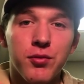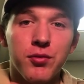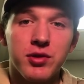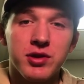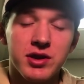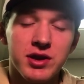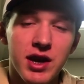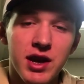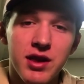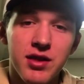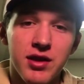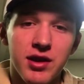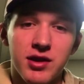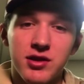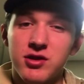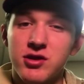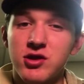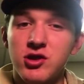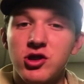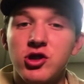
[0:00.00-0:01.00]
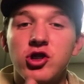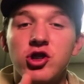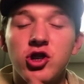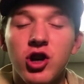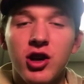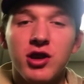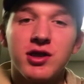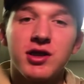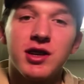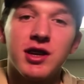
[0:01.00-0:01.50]
will say things
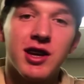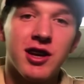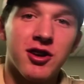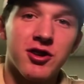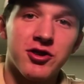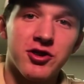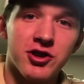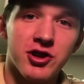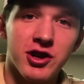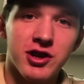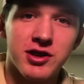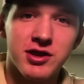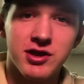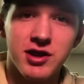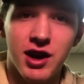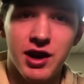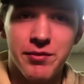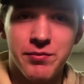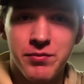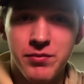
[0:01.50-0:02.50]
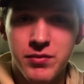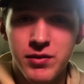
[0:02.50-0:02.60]
just to get on your good side.